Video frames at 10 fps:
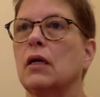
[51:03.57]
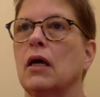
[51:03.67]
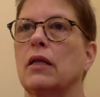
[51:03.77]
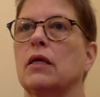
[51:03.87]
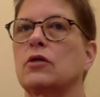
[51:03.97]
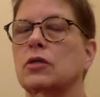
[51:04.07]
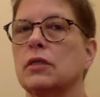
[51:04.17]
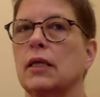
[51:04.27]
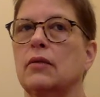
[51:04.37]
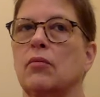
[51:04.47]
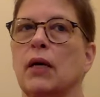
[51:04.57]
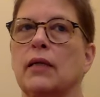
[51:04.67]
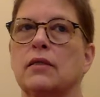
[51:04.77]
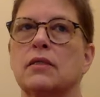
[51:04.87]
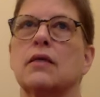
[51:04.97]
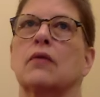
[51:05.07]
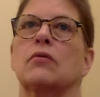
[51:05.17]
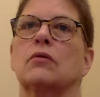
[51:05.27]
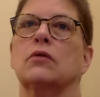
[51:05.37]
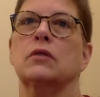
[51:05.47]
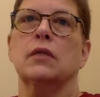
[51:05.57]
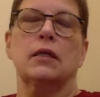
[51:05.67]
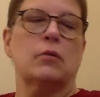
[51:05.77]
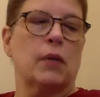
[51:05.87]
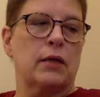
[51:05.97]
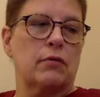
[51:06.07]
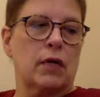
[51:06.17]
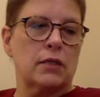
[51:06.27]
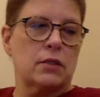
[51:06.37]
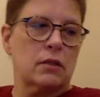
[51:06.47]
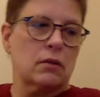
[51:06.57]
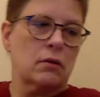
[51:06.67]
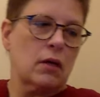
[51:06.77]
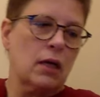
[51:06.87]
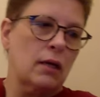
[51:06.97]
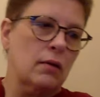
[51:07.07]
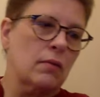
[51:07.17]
and then just let the mind settle, just let the mind rest. Okay.